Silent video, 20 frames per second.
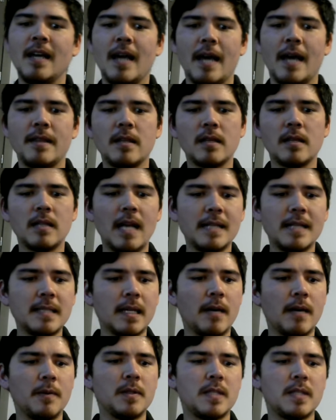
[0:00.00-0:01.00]
And then the last
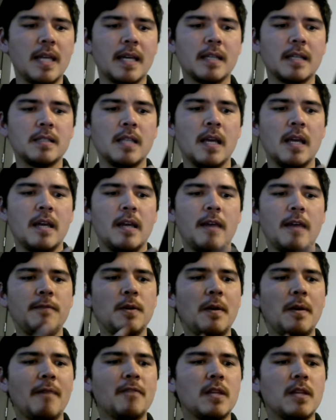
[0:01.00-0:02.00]
thing I was saying is, if
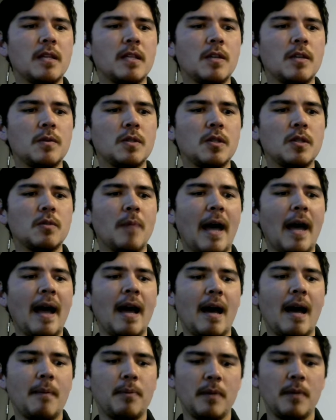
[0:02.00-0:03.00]
you have the YouTube
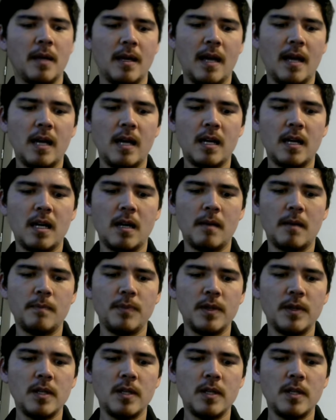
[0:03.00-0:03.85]
app,